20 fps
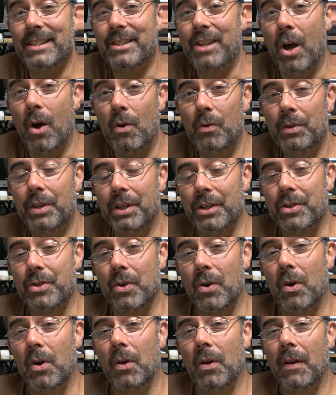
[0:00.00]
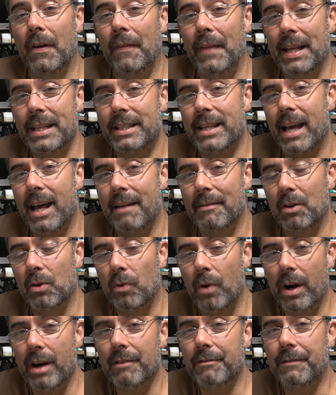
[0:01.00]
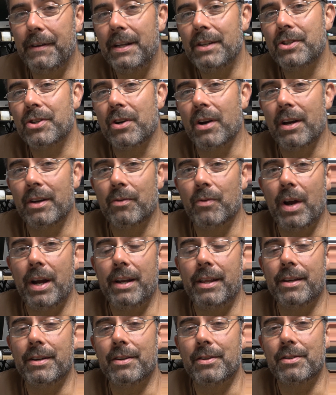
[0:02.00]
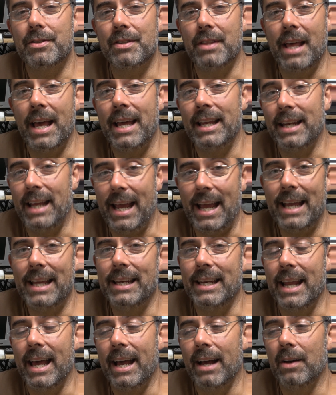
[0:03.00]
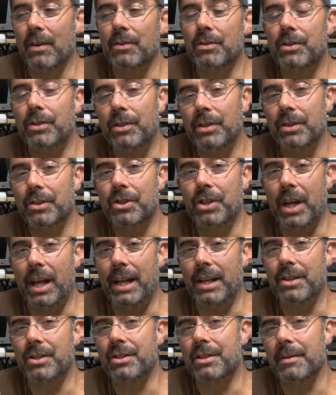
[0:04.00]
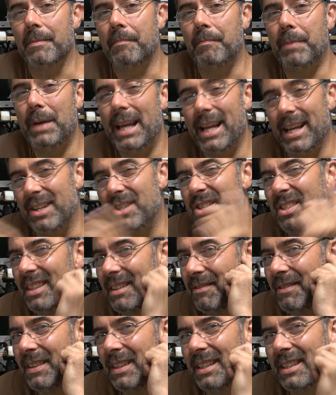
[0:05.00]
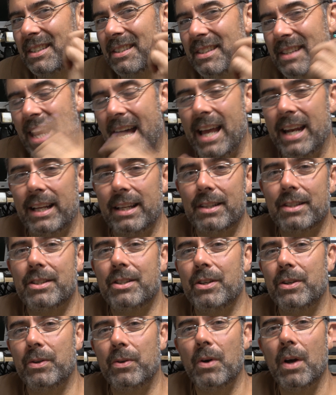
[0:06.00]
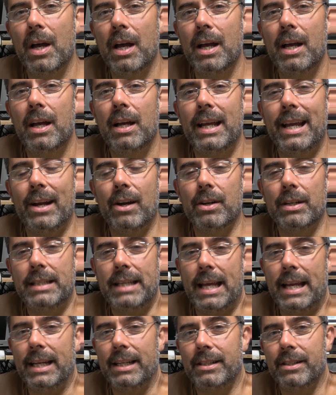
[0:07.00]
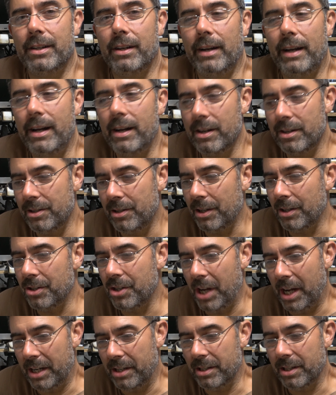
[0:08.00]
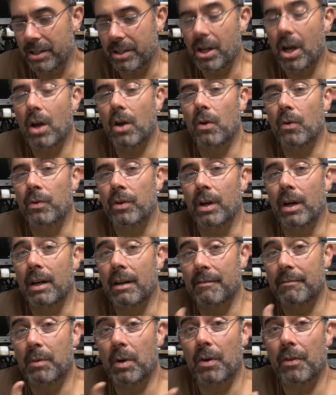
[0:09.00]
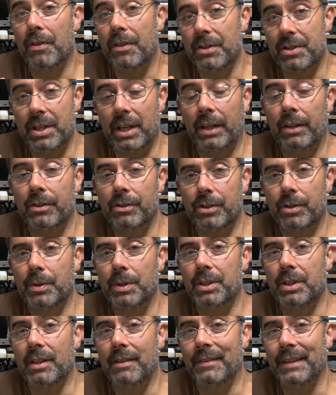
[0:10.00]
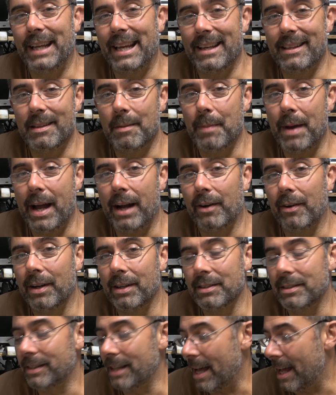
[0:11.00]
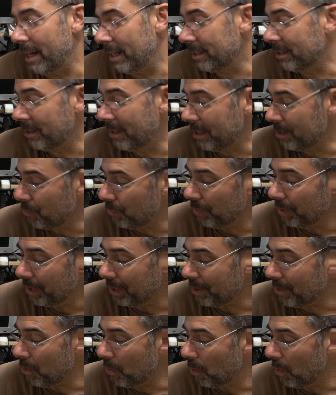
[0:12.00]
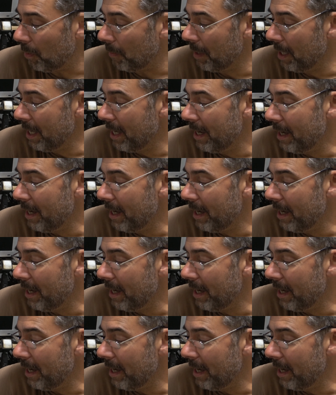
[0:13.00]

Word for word: is tone control, and that's kind of a rare feature on radios then and now. So you can change the pitch if the static is too irritating to your ears, you can change the tone of both the signals you're receiving and the background static. So that's really cool.